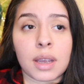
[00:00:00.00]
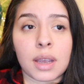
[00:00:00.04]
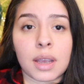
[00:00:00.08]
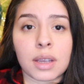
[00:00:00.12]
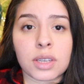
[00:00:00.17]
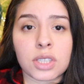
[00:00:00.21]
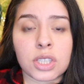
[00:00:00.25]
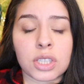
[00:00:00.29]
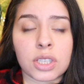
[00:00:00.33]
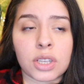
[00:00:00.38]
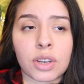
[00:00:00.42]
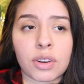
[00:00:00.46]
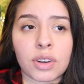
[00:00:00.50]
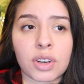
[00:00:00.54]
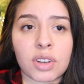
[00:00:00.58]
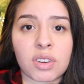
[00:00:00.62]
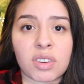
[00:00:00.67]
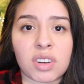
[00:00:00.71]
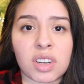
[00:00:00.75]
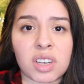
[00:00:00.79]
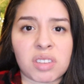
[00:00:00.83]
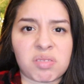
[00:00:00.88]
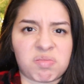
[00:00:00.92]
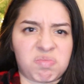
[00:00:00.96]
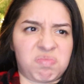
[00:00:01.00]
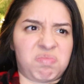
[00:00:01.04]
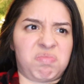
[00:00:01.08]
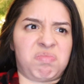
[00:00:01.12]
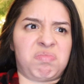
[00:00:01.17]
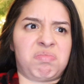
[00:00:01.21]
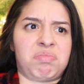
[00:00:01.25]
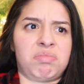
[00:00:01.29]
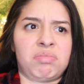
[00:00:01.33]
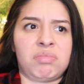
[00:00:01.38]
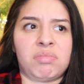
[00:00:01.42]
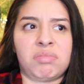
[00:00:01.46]
She's already going,
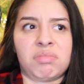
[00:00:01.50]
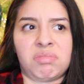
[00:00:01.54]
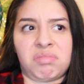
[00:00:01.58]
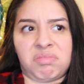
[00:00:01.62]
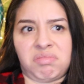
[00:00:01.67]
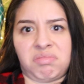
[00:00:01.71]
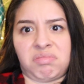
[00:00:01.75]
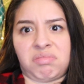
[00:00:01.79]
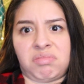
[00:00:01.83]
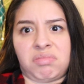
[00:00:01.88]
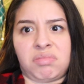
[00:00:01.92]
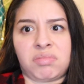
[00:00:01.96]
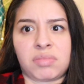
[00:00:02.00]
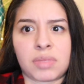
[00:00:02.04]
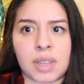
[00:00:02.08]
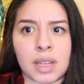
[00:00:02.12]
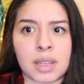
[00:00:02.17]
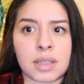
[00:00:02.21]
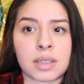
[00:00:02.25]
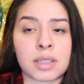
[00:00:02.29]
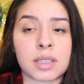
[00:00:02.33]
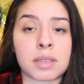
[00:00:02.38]
and